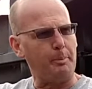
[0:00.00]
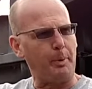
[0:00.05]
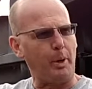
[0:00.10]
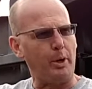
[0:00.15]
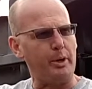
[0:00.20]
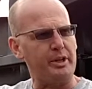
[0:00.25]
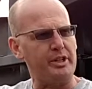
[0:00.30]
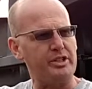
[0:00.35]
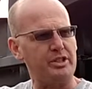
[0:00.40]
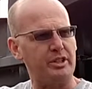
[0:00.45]

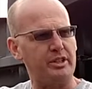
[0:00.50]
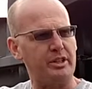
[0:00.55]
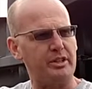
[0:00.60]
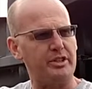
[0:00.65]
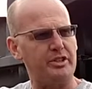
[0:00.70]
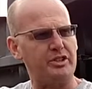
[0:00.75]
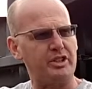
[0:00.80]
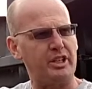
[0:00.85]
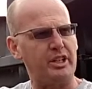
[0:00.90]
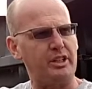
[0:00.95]
parties into
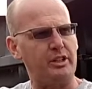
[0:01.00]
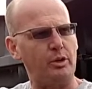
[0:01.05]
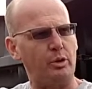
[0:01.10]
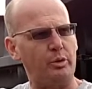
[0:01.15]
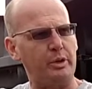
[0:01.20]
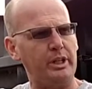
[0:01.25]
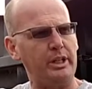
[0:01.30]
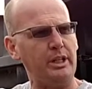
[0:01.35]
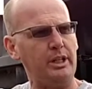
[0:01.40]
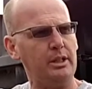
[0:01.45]
the
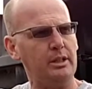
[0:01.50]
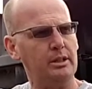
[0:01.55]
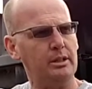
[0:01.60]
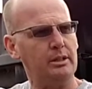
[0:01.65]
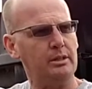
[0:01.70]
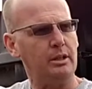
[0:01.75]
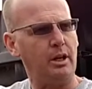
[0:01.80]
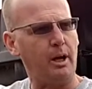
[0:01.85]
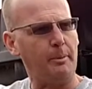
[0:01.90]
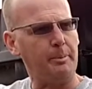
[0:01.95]
Santanoni
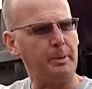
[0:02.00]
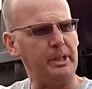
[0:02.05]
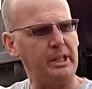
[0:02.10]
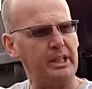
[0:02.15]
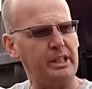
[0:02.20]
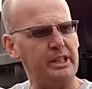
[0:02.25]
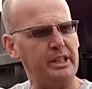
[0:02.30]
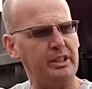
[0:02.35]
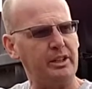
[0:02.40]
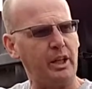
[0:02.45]
up in
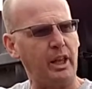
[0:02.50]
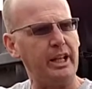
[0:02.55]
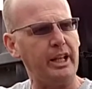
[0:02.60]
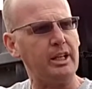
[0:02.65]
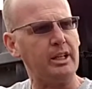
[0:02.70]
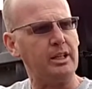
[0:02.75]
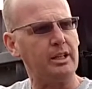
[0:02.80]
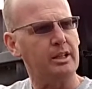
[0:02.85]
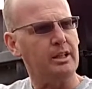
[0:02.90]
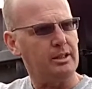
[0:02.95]
Indian Lake.
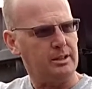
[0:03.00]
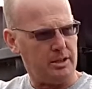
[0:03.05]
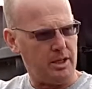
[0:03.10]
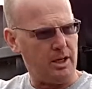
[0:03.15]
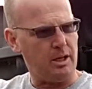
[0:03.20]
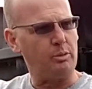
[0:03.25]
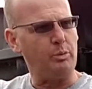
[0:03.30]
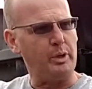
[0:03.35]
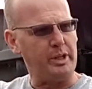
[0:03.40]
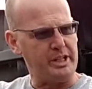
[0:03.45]

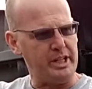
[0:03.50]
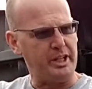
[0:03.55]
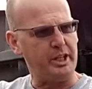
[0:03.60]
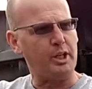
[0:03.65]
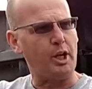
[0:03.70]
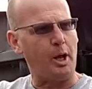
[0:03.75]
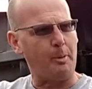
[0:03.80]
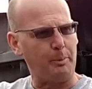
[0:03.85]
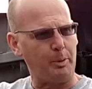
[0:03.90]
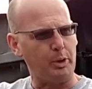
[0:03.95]
Yeah, we did a
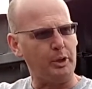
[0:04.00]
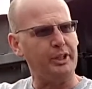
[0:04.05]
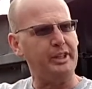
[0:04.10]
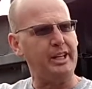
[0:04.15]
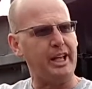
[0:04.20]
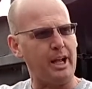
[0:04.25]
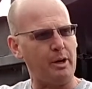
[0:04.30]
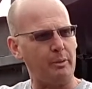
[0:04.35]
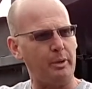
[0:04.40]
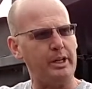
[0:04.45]
couple in
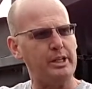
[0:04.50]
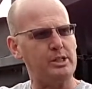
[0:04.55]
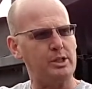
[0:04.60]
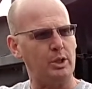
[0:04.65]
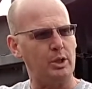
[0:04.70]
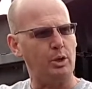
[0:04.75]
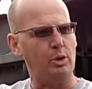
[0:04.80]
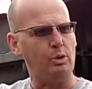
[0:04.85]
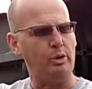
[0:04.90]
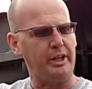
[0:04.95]
that way
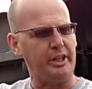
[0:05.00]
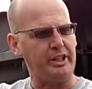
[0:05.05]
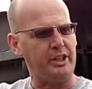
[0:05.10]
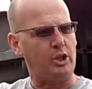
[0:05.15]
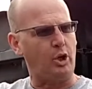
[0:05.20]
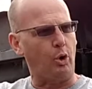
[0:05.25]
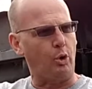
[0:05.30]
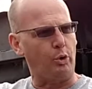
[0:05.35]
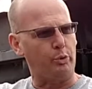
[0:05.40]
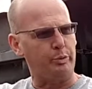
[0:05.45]
too,
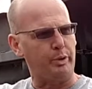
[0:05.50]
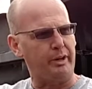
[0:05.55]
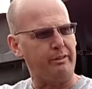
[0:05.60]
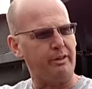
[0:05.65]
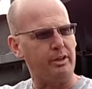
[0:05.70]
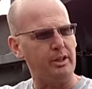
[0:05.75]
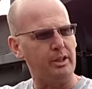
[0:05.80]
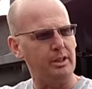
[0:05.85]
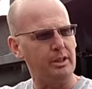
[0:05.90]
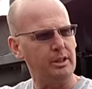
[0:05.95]
into Cold
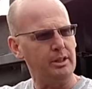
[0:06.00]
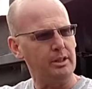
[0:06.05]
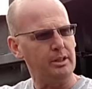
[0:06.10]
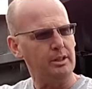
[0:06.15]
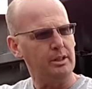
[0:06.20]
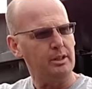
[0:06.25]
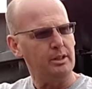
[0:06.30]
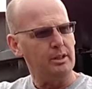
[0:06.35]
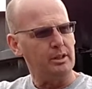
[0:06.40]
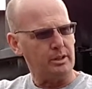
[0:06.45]
River.
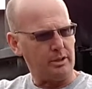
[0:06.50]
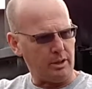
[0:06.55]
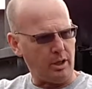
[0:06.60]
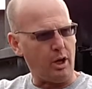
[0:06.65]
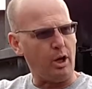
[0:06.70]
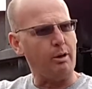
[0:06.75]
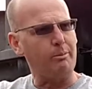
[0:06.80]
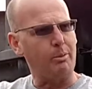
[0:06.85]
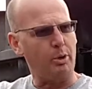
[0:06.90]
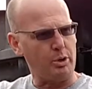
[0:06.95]
Yeah. Or
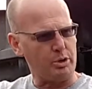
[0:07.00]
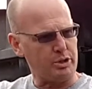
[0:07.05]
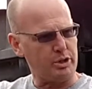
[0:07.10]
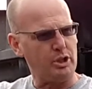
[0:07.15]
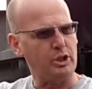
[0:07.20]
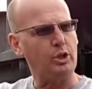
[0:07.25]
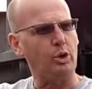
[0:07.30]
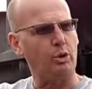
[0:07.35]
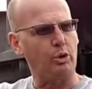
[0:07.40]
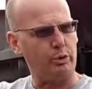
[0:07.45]
almost
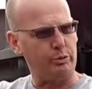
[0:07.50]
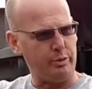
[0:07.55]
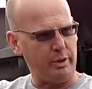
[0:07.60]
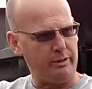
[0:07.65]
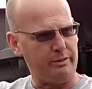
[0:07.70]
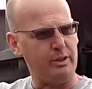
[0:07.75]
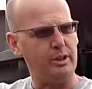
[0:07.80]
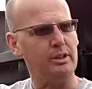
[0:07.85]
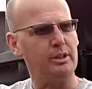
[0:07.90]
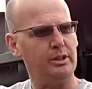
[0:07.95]
to Cold
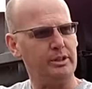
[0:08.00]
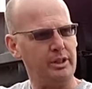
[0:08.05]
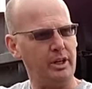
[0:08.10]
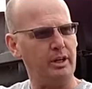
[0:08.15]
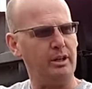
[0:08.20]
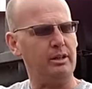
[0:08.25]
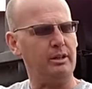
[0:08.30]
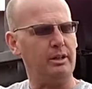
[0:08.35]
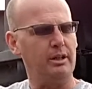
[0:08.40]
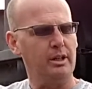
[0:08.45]
River.
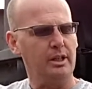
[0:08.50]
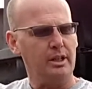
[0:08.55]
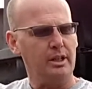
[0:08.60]
Yeah.